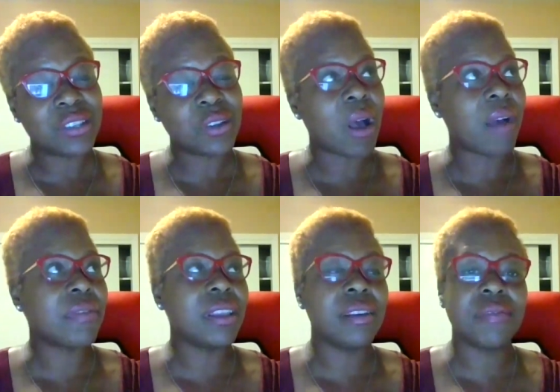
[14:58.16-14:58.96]
You know, I've
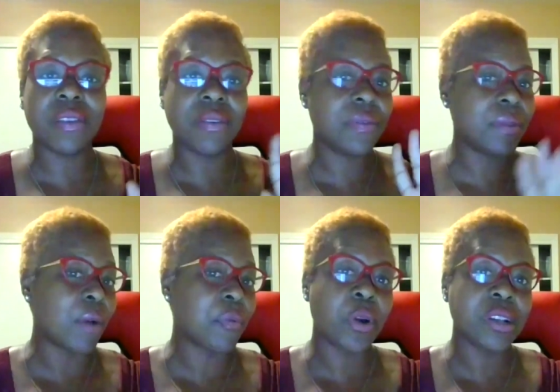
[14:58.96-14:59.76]
lived,
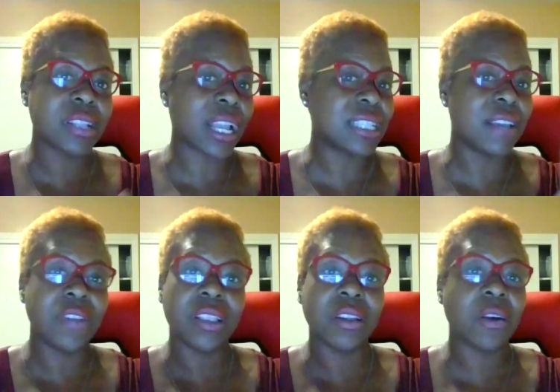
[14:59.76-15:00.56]
of course, like I said,
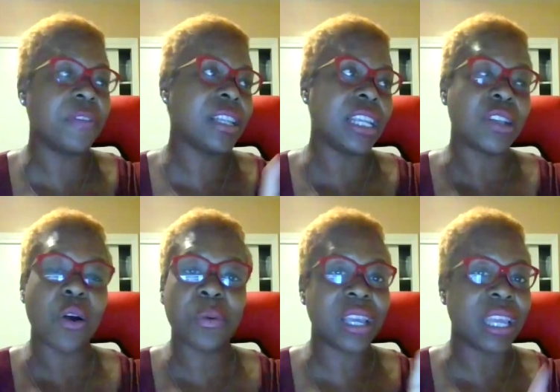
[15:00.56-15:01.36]
Philadelphia,
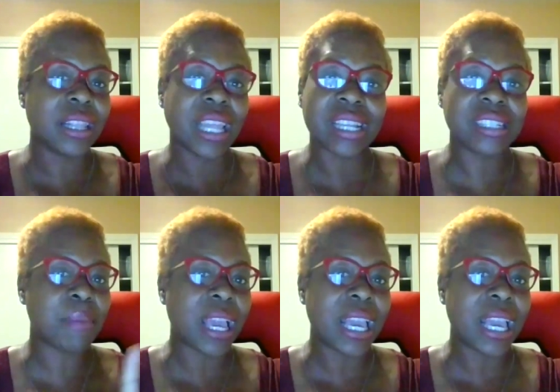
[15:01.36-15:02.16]
Daytona, Atlanta,
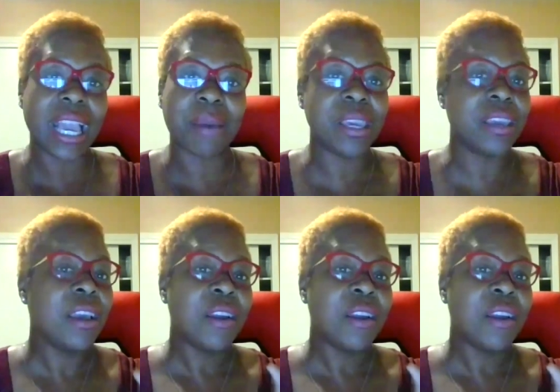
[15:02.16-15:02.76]
Miami,